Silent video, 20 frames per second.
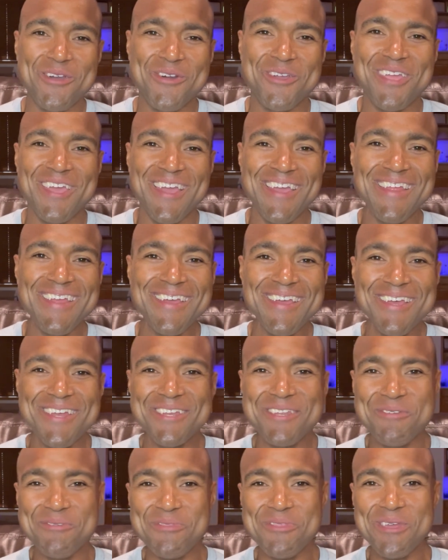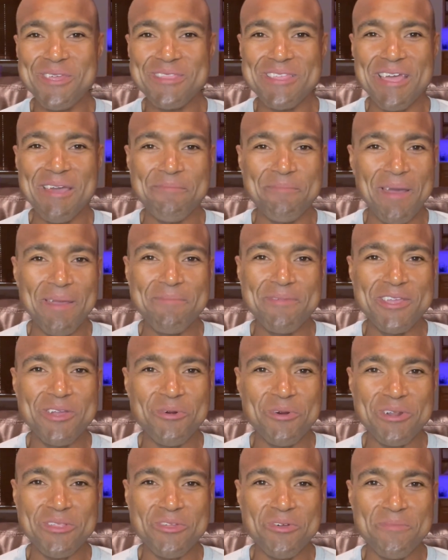okay? Do you think that might be
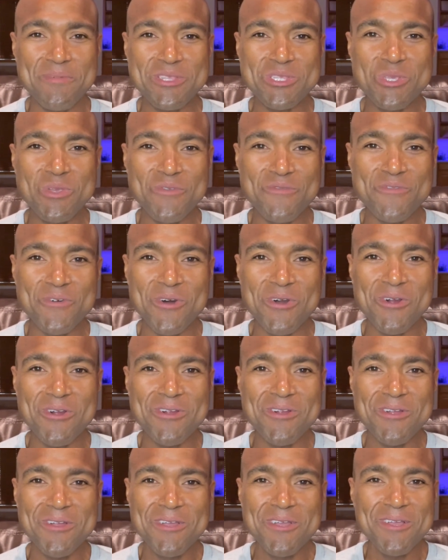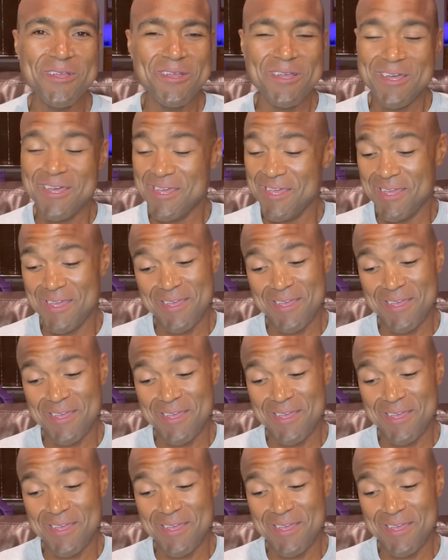going a little bit too far? Uh,